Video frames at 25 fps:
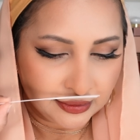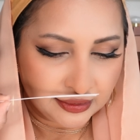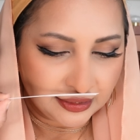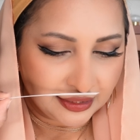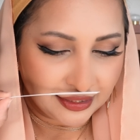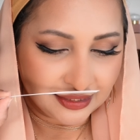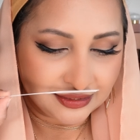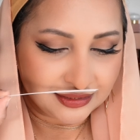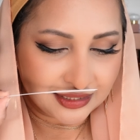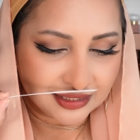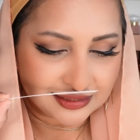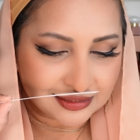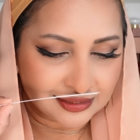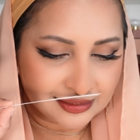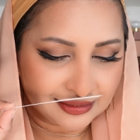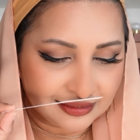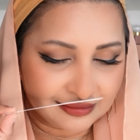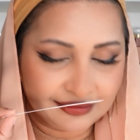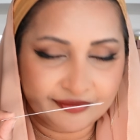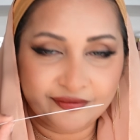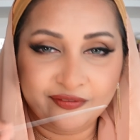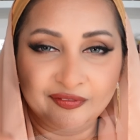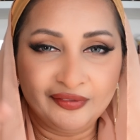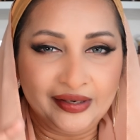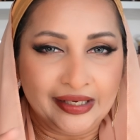It
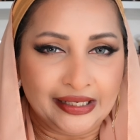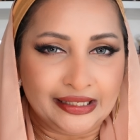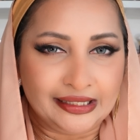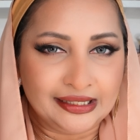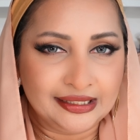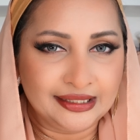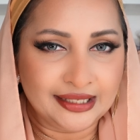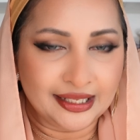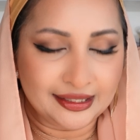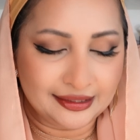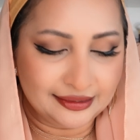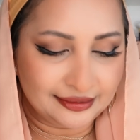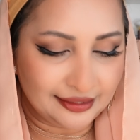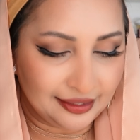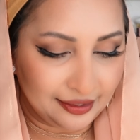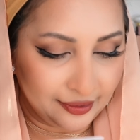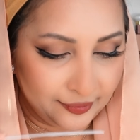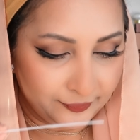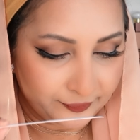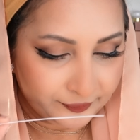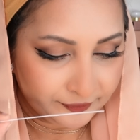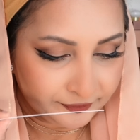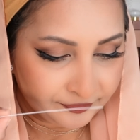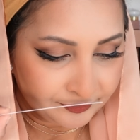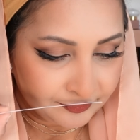doesn't really get there.
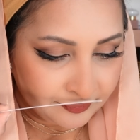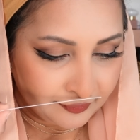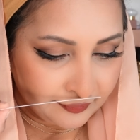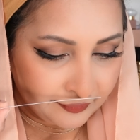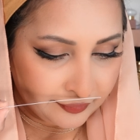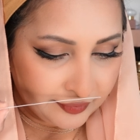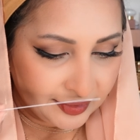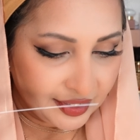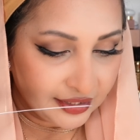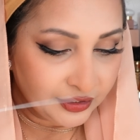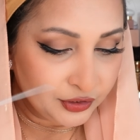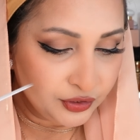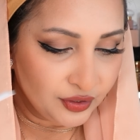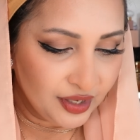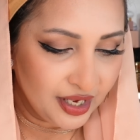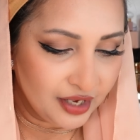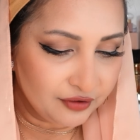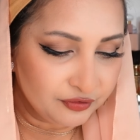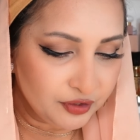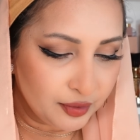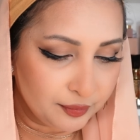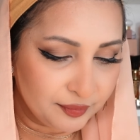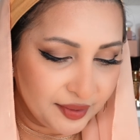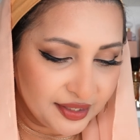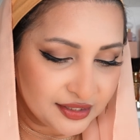Then you
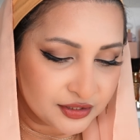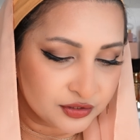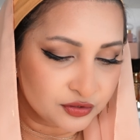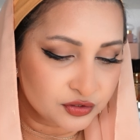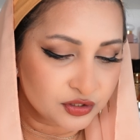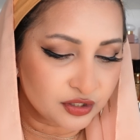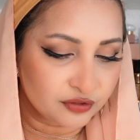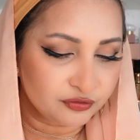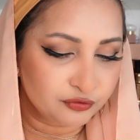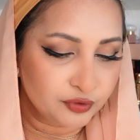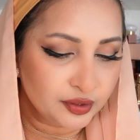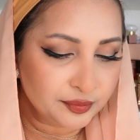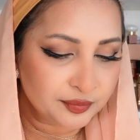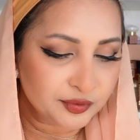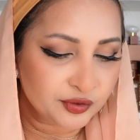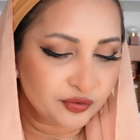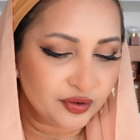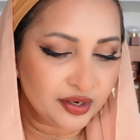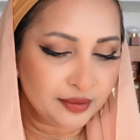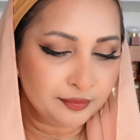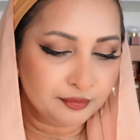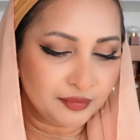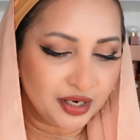have your base notes of whipped cream,